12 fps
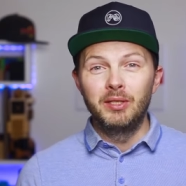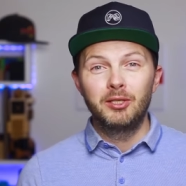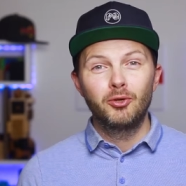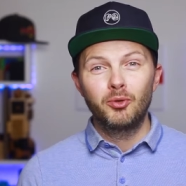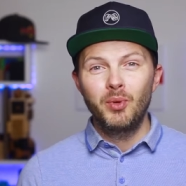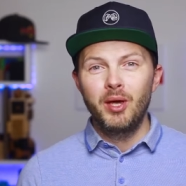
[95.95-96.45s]

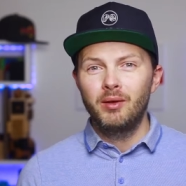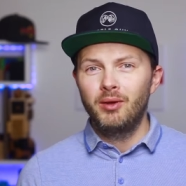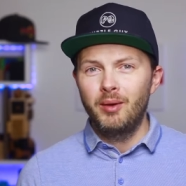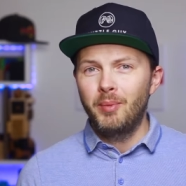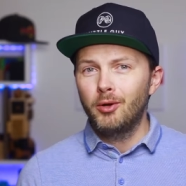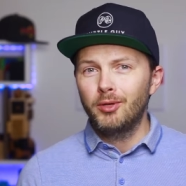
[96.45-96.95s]
It took me
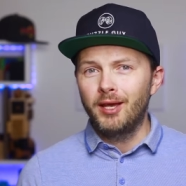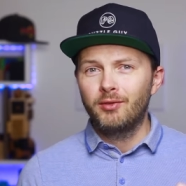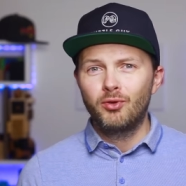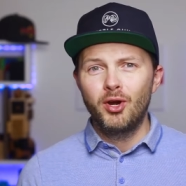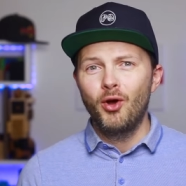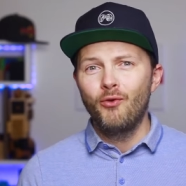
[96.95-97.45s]
about
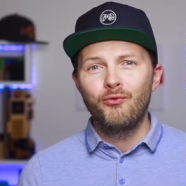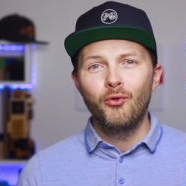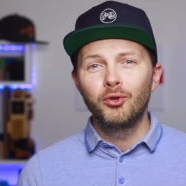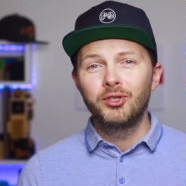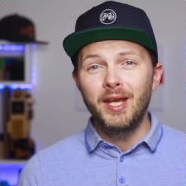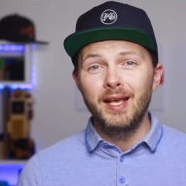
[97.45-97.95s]
like three or
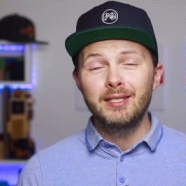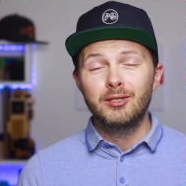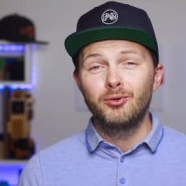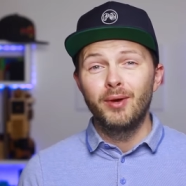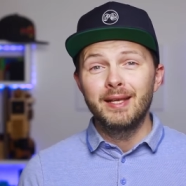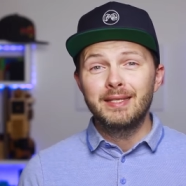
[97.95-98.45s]
four days
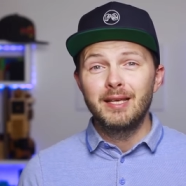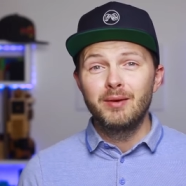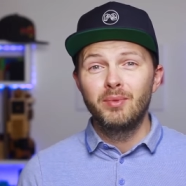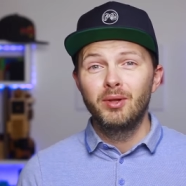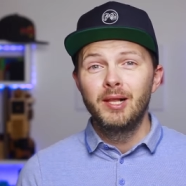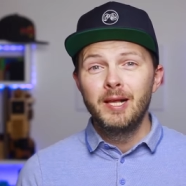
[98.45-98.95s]
to
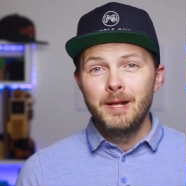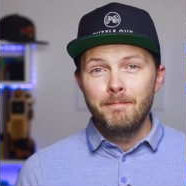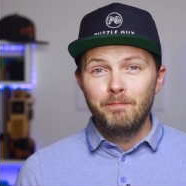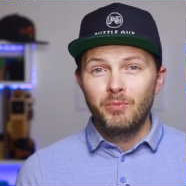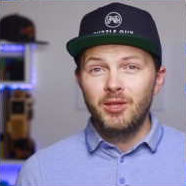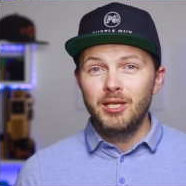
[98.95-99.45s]
assemble
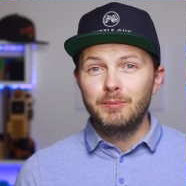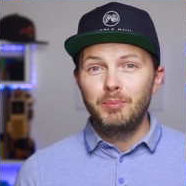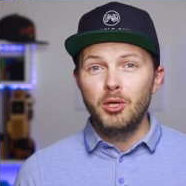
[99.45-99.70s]
this